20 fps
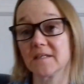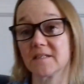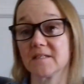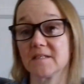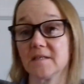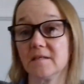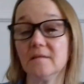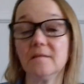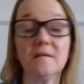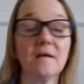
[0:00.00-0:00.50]

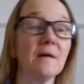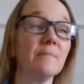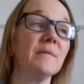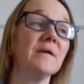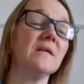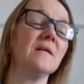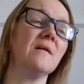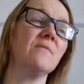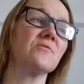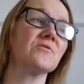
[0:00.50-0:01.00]
knitting.
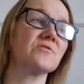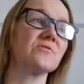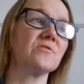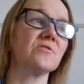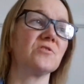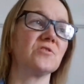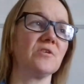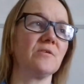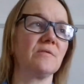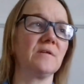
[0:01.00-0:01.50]
I was going
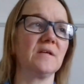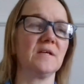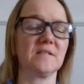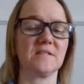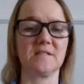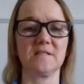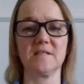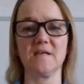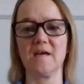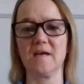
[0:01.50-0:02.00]
to show you
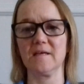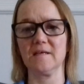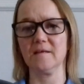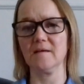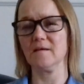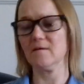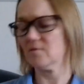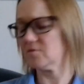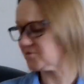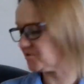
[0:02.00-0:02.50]
yesterday.
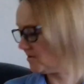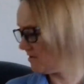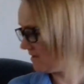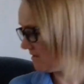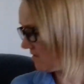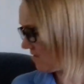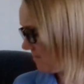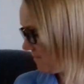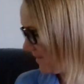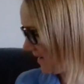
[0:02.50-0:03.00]
Oh, sorry,
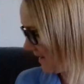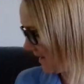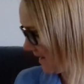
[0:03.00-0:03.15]
I've got a